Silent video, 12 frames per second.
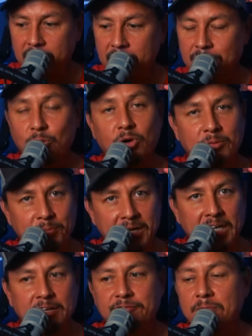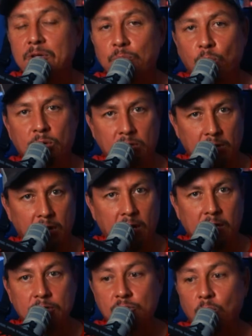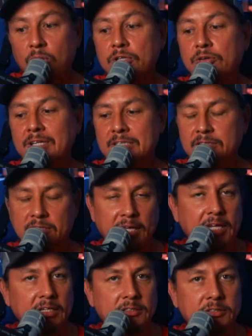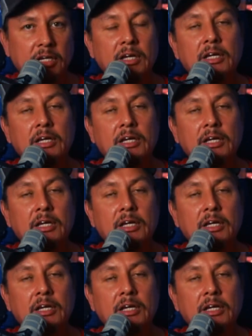nor me from the moral law, nor do these things